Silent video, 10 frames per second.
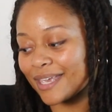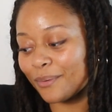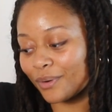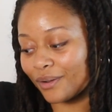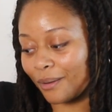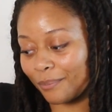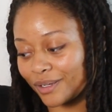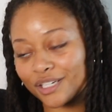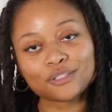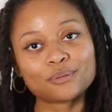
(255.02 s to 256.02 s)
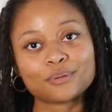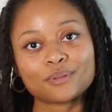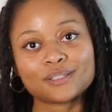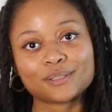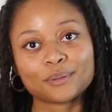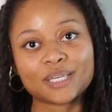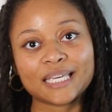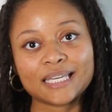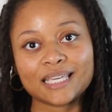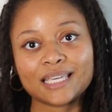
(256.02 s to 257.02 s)
then we're gonna push through the
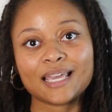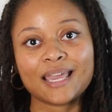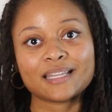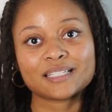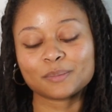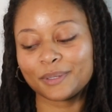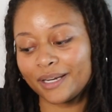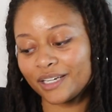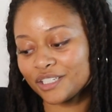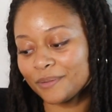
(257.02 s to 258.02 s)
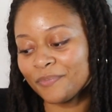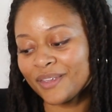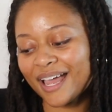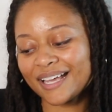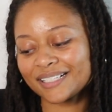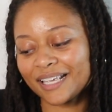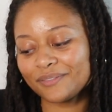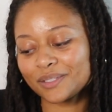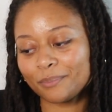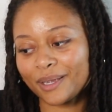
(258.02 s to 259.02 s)
zucchini and spinach. I
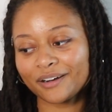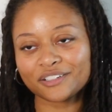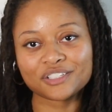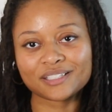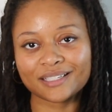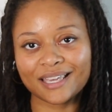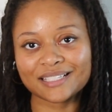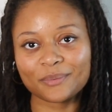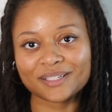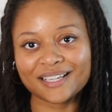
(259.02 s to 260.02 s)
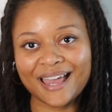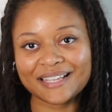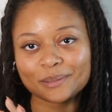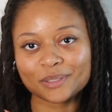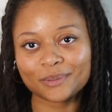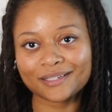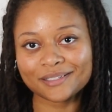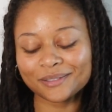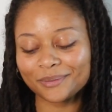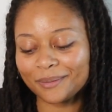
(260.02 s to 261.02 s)
saved some pears just in case I wanted to add some
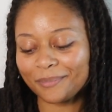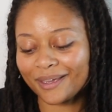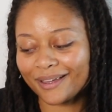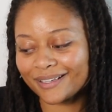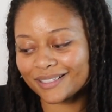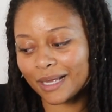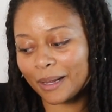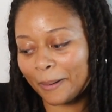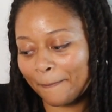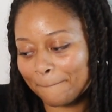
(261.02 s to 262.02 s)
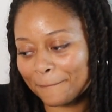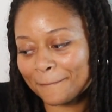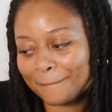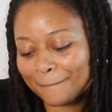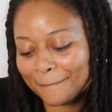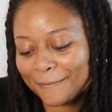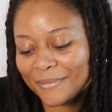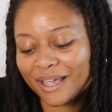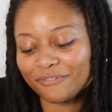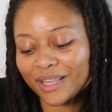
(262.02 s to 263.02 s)
sweetness to it because
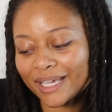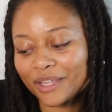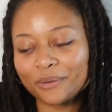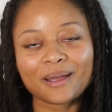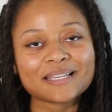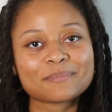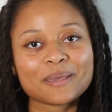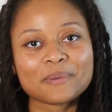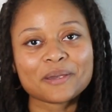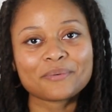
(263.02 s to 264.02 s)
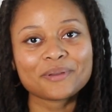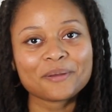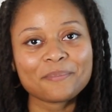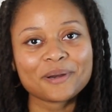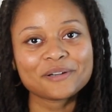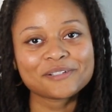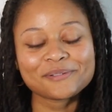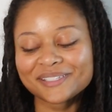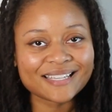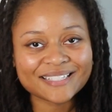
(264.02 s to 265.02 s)
I feel like otherwise it may be a real bitter
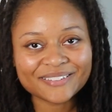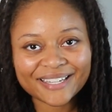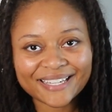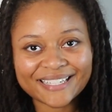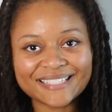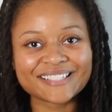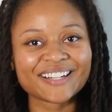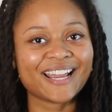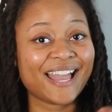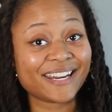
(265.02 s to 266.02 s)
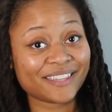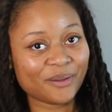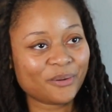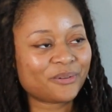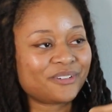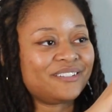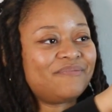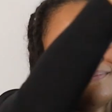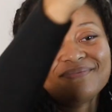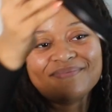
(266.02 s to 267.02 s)
juice. Let's go ahead and start adding the okra.
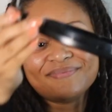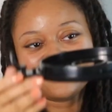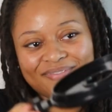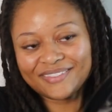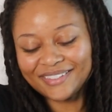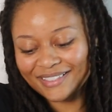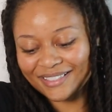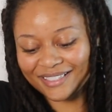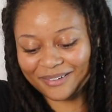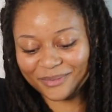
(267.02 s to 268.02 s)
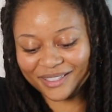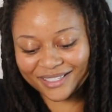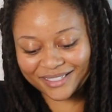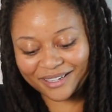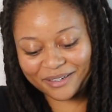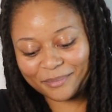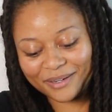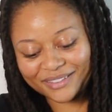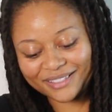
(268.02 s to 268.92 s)
I'm really excited about